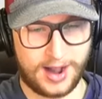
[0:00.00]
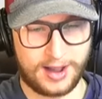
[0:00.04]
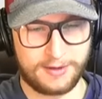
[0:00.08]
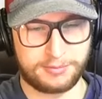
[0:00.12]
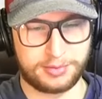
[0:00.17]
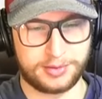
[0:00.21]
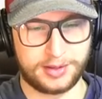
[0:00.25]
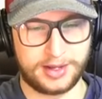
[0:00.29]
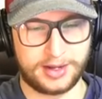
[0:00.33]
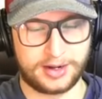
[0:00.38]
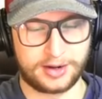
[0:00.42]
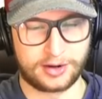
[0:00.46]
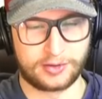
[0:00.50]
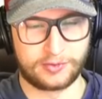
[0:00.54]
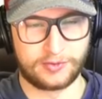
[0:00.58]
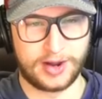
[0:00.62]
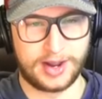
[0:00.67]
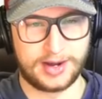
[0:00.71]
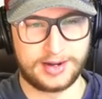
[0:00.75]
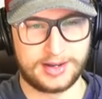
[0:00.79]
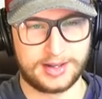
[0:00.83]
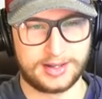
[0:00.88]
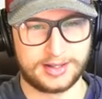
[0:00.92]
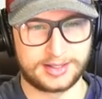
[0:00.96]
I played
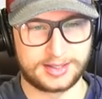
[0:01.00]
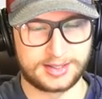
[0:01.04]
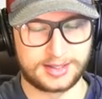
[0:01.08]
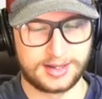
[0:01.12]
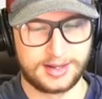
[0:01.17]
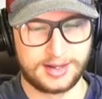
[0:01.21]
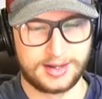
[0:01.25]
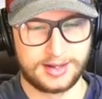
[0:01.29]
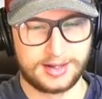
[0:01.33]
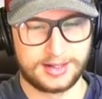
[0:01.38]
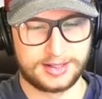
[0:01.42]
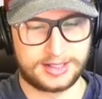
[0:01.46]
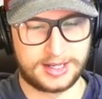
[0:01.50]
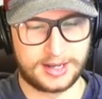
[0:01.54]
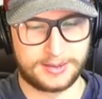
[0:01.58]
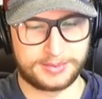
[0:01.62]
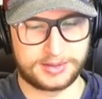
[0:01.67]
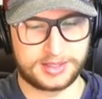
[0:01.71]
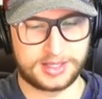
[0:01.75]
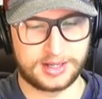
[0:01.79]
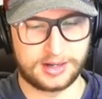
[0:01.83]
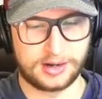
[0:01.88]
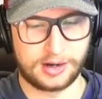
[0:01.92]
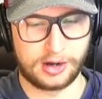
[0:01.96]
horrendous.
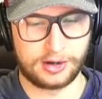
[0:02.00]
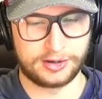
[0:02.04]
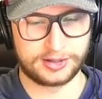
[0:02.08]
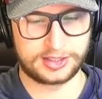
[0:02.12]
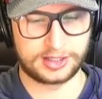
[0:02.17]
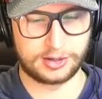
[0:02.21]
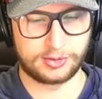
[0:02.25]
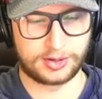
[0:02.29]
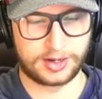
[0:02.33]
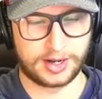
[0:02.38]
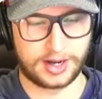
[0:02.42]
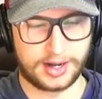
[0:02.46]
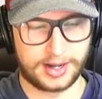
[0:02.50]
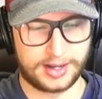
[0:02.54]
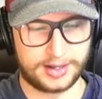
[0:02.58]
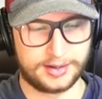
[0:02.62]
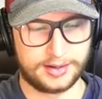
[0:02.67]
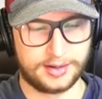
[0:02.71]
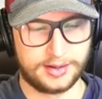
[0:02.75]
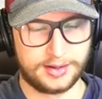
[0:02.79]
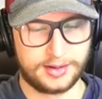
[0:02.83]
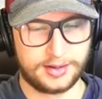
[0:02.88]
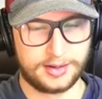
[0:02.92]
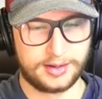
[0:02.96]
Gibson also got
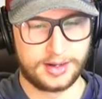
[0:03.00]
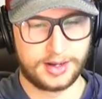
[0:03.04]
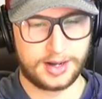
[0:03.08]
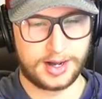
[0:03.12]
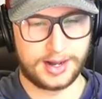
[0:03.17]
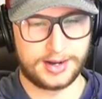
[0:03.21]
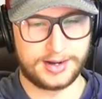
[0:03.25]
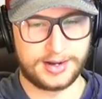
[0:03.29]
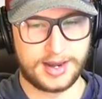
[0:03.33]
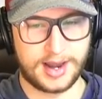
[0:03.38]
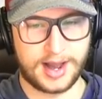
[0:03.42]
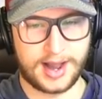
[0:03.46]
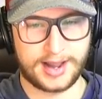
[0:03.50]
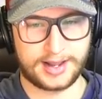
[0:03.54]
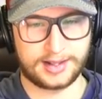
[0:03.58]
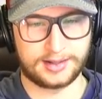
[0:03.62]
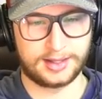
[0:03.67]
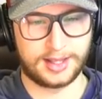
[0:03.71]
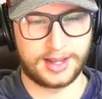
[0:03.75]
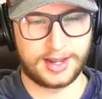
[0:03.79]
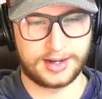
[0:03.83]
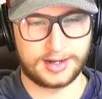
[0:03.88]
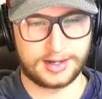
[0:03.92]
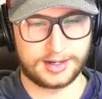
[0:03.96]

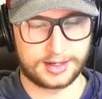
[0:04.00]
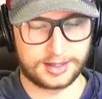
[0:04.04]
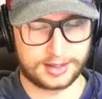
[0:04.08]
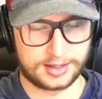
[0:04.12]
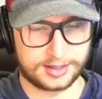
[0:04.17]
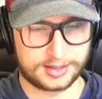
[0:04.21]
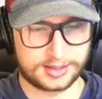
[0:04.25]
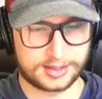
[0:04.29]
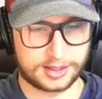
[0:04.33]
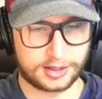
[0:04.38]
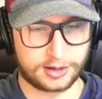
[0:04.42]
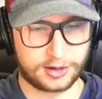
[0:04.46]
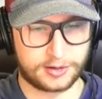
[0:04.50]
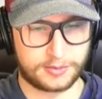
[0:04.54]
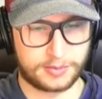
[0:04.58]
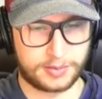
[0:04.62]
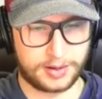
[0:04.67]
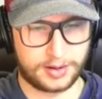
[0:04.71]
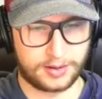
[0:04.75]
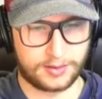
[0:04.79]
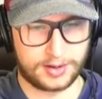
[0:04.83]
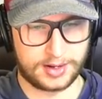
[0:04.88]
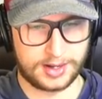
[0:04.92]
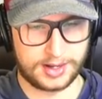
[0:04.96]
annihilated in this third
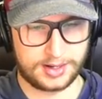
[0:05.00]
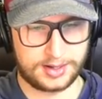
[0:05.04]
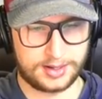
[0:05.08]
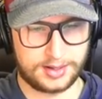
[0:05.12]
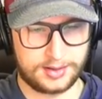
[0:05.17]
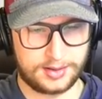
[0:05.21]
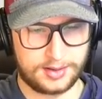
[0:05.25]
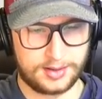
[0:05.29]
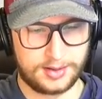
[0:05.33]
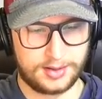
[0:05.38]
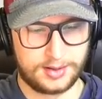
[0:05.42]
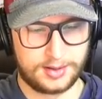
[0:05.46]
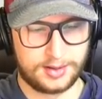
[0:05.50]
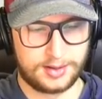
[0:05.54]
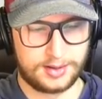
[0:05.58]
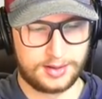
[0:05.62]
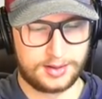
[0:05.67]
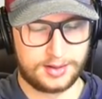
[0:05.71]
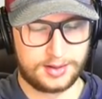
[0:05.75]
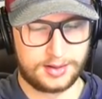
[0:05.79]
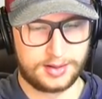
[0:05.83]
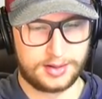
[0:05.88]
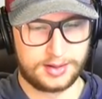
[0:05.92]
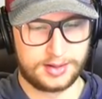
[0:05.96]
period.
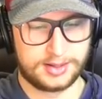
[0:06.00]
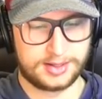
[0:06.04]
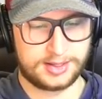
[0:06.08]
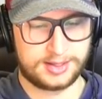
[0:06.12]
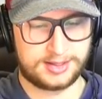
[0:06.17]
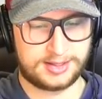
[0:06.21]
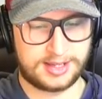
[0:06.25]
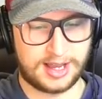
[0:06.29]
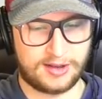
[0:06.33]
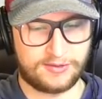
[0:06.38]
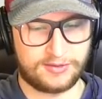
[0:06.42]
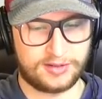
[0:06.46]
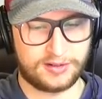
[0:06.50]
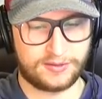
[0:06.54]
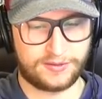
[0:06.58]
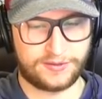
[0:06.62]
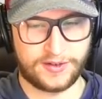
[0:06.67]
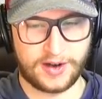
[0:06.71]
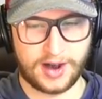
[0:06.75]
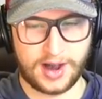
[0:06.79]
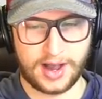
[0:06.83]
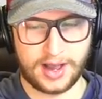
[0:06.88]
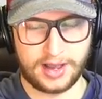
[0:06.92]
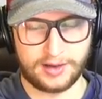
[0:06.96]

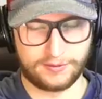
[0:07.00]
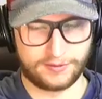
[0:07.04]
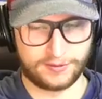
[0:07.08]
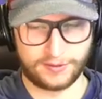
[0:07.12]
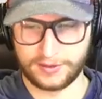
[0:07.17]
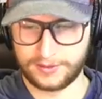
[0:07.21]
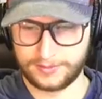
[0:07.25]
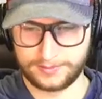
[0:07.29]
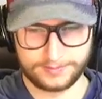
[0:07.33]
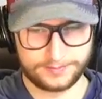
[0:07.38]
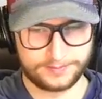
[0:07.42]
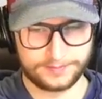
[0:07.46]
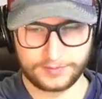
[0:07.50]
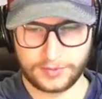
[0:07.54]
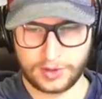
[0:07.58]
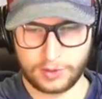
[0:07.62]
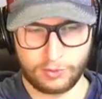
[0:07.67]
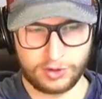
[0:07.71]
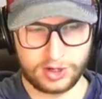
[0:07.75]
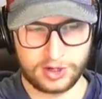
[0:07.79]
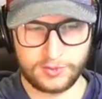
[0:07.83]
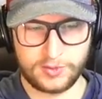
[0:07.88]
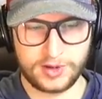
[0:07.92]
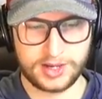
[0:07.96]
7-5.
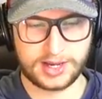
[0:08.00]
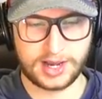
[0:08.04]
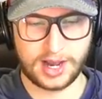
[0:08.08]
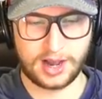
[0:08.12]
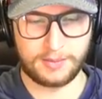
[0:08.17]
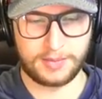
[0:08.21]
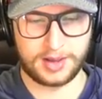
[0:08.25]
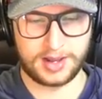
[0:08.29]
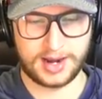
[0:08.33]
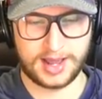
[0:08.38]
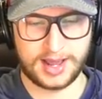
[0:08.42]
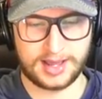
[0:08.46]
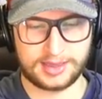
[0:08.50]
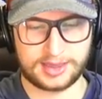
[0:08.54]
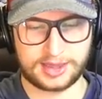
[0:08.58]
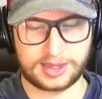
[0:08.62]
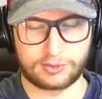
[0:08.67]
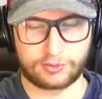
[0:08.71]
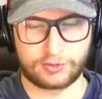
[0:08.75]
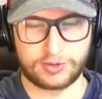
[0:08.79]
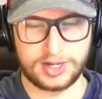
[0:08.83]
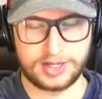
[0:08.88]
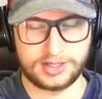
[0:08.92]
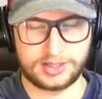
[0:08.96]
What did we come in at?
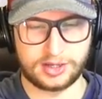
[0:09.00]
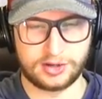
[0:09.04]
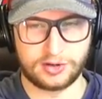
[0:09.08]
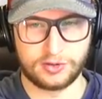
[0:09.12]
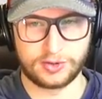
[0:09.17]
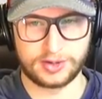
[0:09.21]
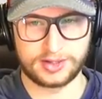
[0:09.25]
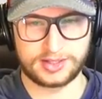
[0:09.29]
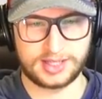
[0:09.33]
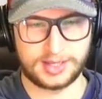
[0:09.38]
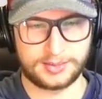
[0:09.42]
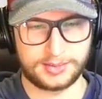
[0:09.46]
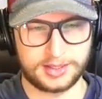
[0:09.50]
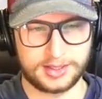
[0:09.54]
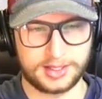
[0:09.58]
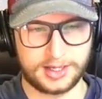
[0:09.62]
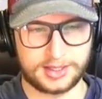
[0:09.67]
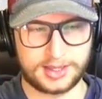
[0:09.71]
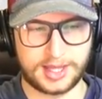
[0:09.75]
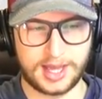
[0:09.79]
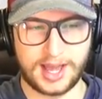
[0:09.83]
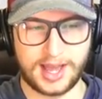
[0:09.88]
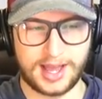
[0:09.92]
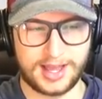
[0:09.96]
3-2 or something
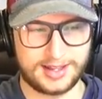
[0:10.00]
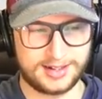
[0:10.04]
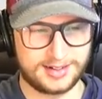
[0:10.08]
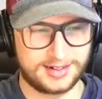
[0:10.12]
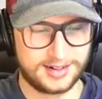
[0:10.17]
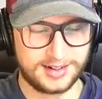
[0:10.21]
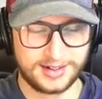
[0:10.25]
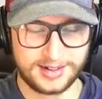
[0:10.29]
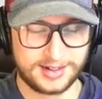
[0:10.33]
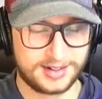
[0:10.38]
like that?